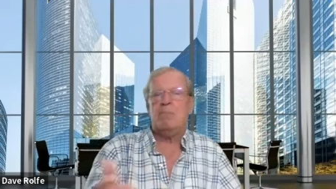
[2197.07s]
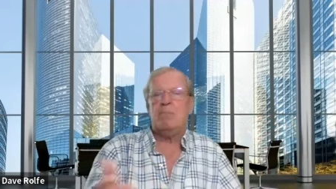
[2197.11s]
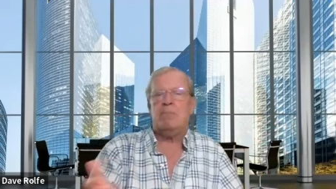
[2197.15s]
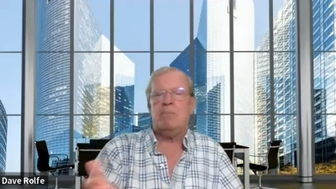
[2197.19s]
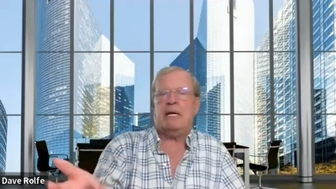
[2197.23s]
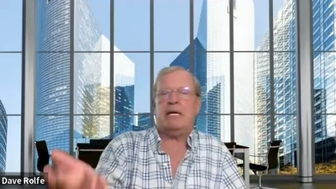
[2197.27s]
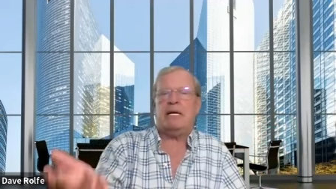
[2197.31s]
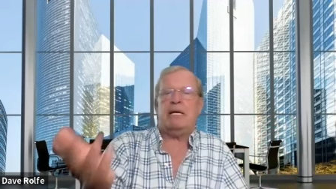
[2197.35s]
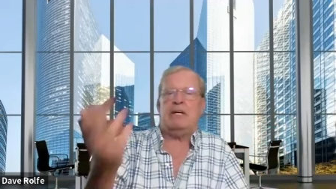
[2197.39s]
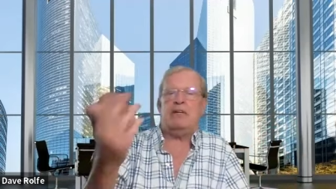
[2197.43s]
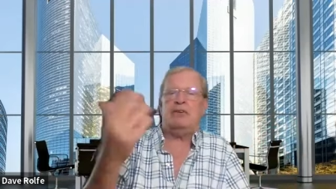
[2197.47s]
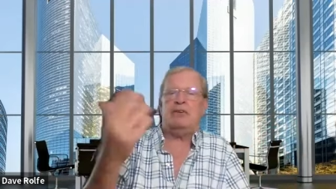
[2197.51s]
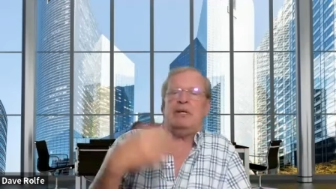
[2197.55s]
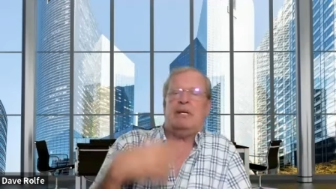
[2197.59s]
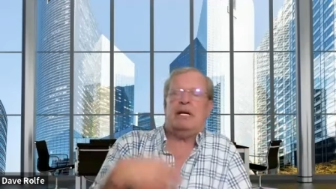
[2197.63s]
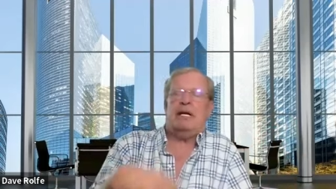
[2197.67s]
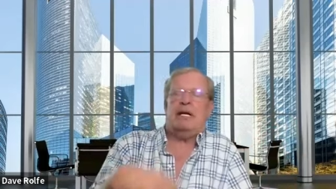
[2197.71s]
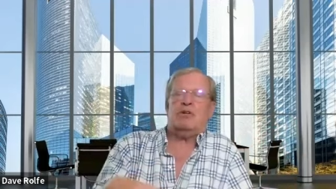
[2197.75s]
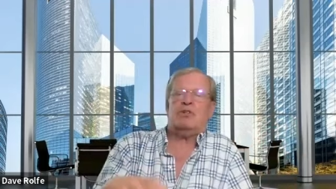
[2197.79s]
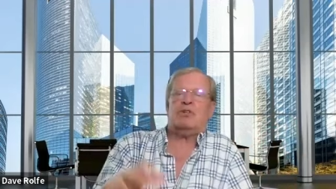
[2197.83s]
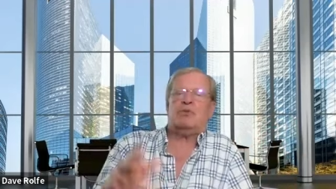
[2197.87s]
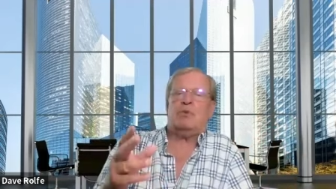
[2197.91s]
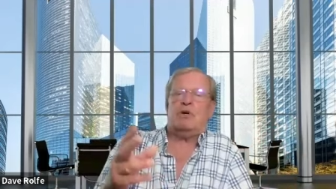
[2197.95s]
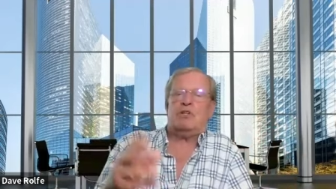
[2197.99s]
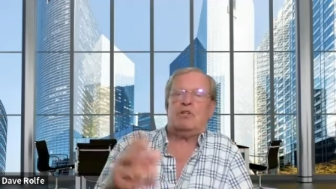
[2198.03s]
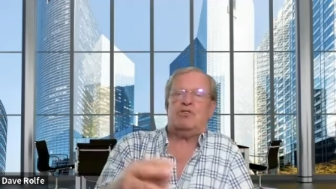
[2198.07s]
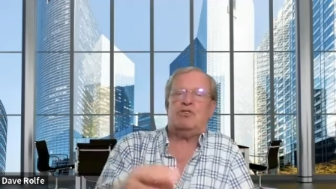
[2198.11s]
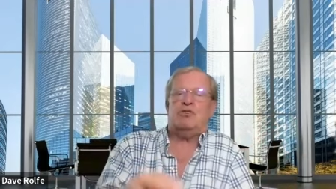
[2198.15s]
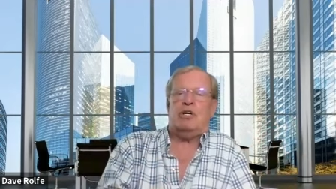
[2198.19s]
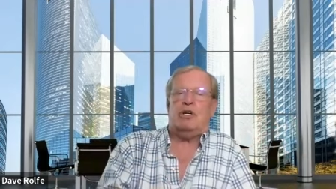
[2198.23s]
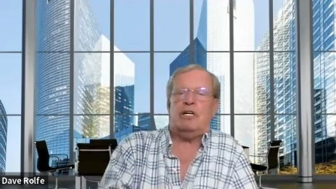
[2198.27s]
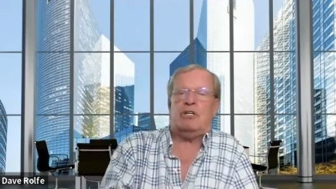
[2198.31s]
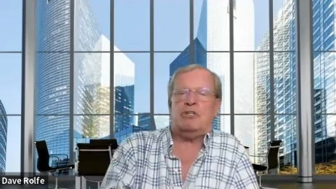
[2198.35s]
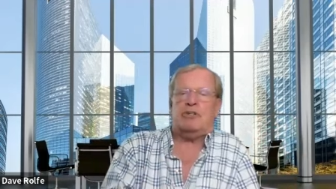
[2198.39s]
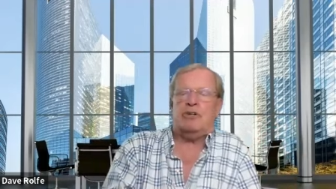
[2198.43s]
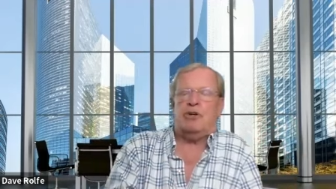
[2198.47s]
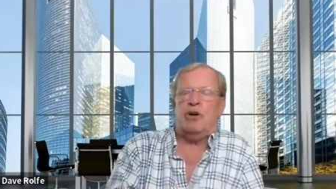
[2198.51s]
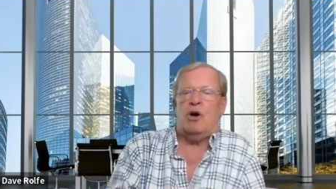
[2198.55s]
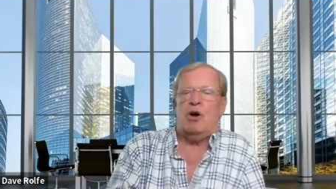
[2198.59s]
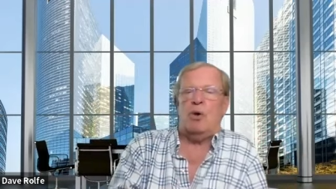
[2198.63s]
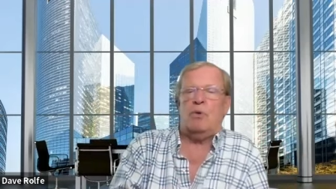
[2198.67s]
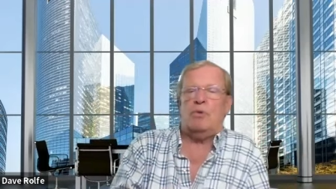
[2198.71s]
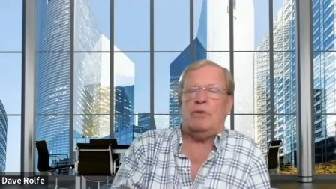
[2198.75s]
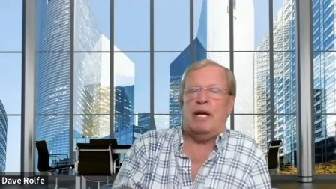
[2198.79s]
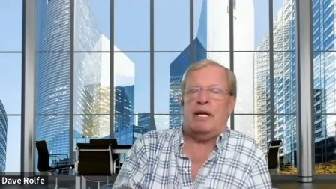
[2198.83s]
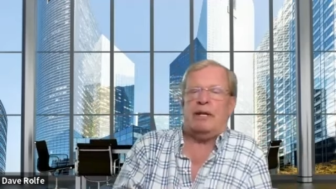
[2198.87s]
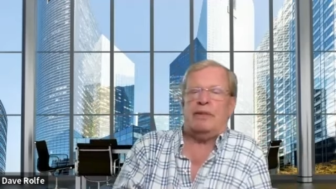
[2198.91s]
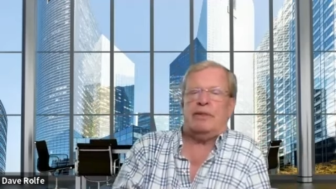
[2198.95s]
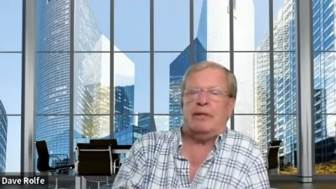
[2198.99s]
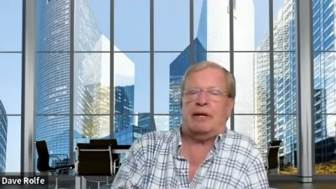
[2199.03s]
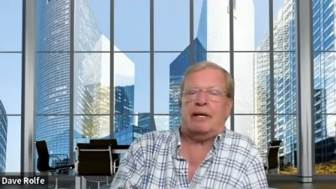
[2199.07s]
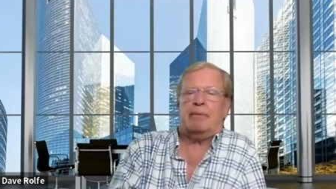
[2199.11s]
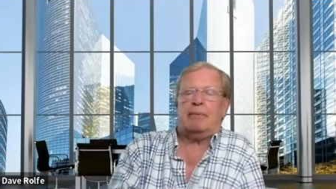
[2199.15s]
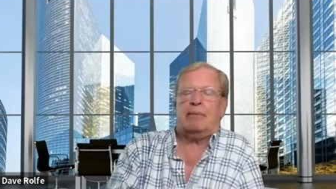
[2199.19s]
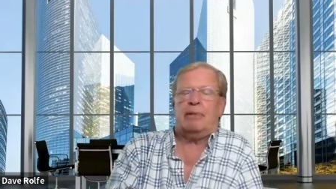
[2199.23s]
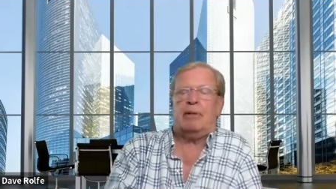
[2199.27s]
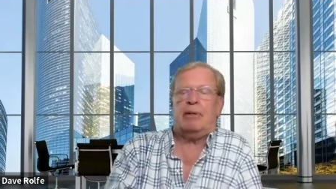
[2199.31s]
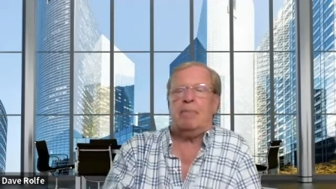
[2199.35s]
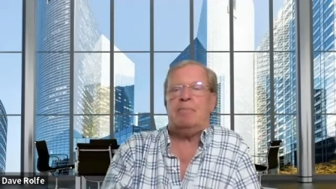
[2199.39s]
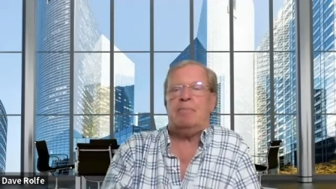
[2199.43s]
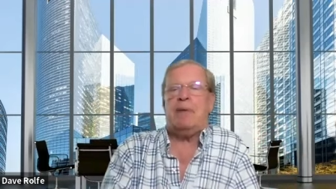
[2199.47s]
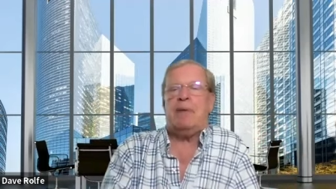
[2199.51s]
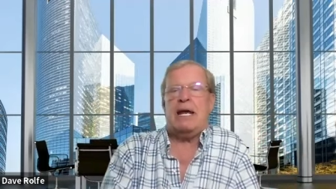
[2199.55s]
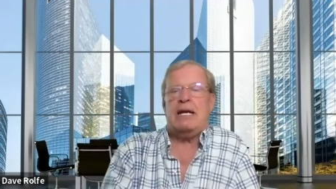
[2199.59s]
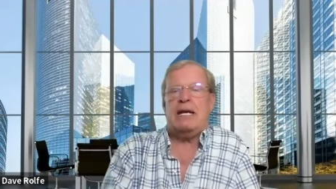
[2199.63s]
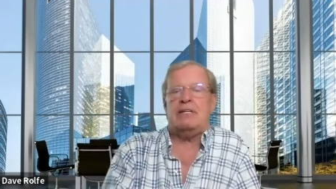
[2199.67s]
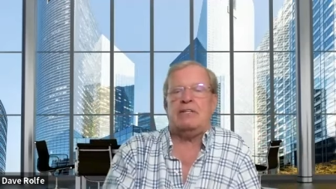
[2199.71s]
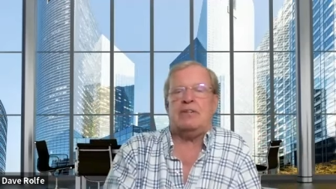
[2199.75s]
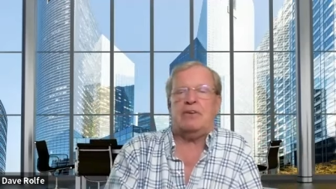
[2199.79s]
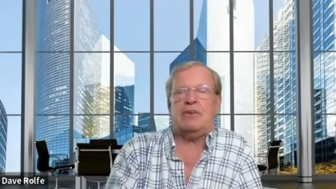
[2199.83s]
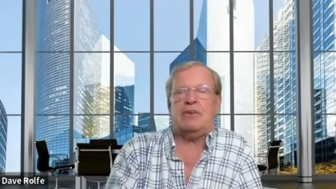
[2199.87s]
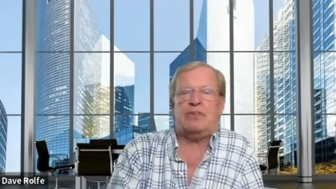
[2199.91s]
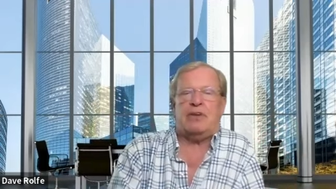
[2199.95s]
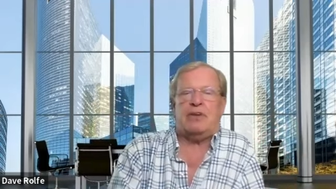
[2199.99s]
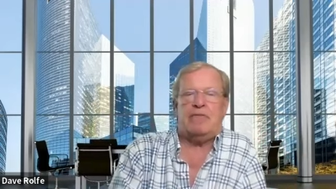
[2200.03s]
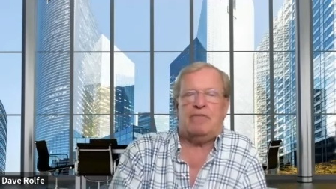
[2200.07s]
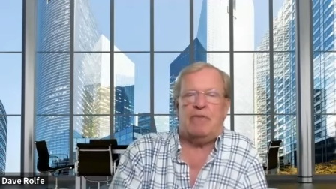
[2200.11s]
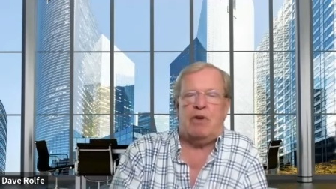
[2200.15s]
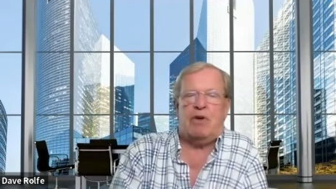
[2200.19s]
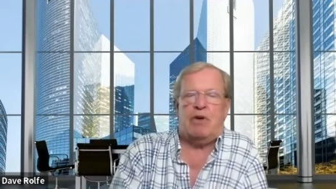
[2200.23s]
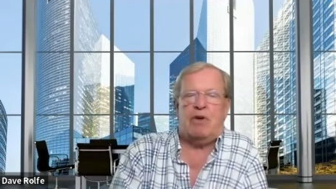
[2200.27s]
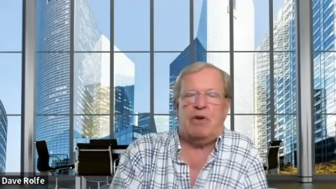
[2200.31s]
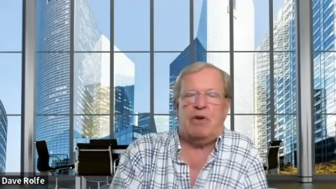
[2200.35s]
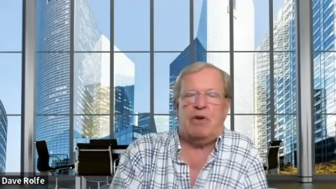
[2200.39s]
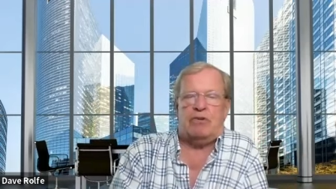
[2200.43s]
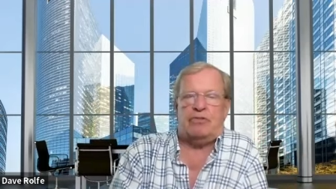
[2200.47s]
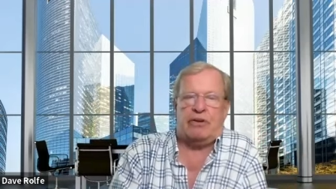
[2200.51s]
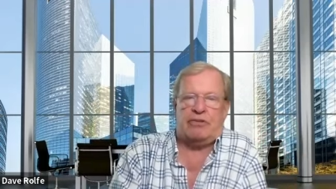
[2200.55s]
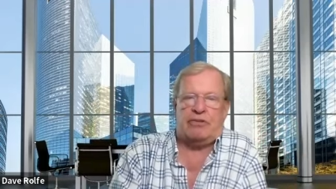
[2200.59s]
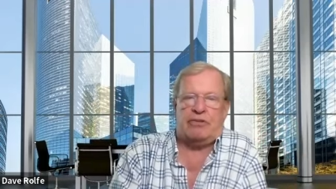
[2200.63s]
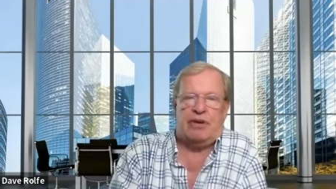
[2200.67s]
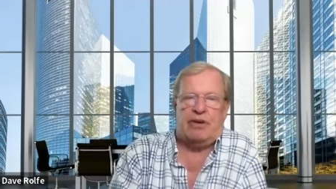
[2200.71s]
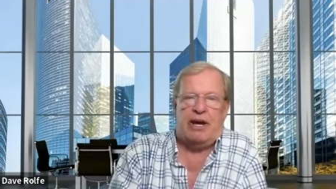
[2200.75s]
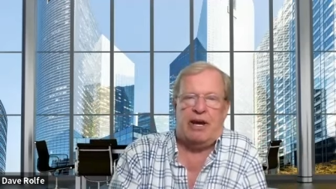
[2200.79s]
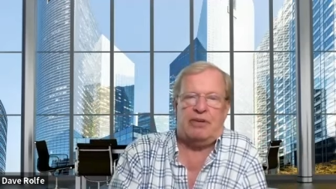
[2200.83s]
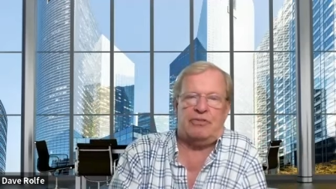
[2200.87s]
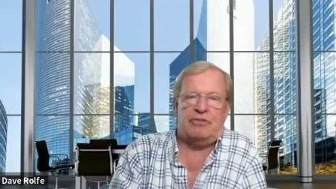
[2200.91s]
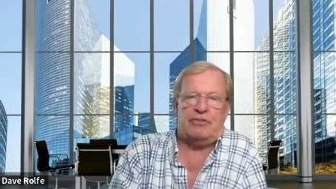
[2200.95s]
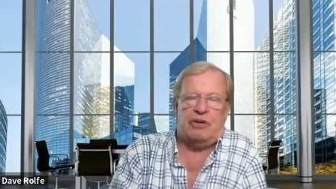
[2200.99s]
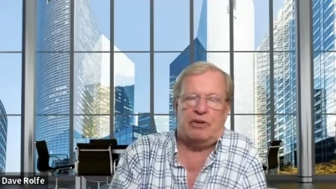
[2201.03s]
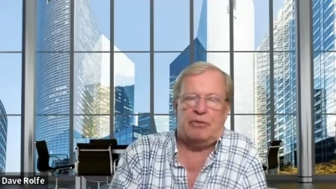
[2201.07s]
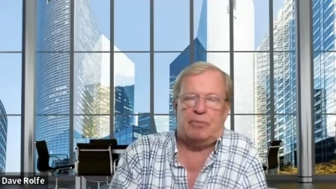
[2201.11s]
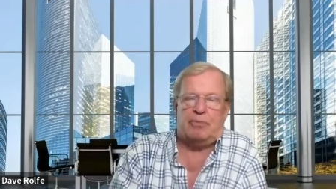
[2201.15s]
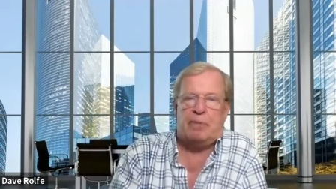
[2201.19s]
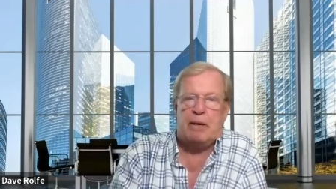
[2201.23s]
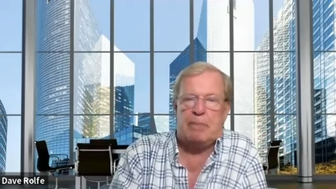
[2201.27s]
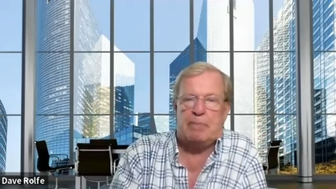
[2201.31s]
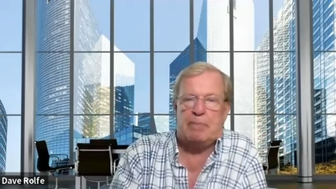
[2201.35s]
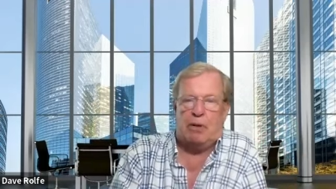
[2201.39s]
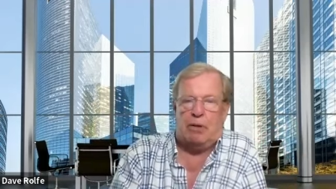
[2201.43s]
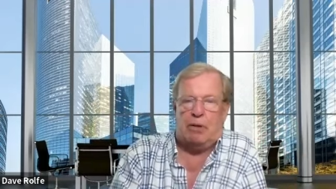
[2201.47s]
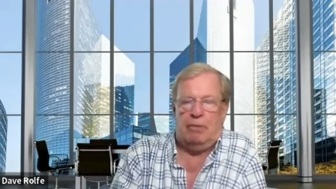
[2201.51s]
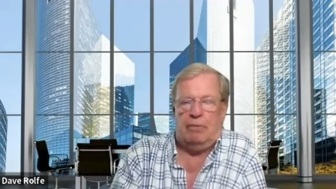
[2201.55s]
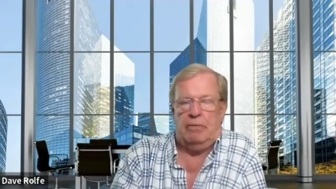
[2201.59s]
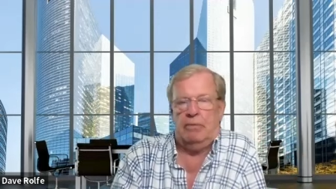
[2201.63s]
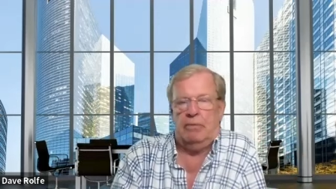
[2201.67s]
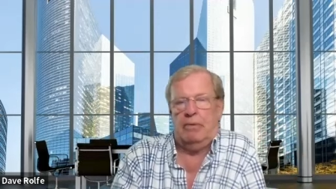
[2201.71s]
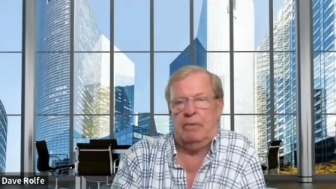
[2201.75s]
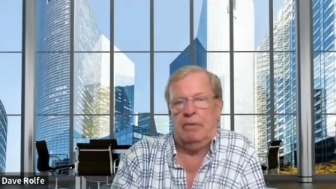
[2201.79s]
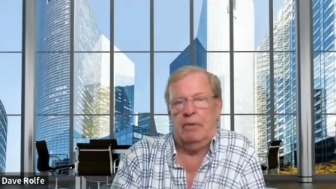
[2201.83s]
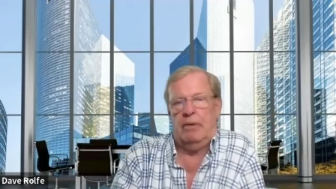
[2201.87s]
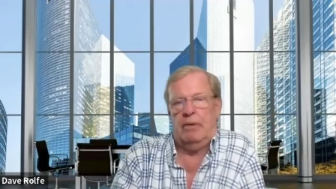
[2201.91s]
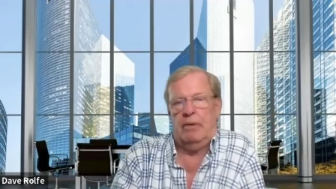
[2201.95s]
Because here's what you need to know that the, the basis of our success is people.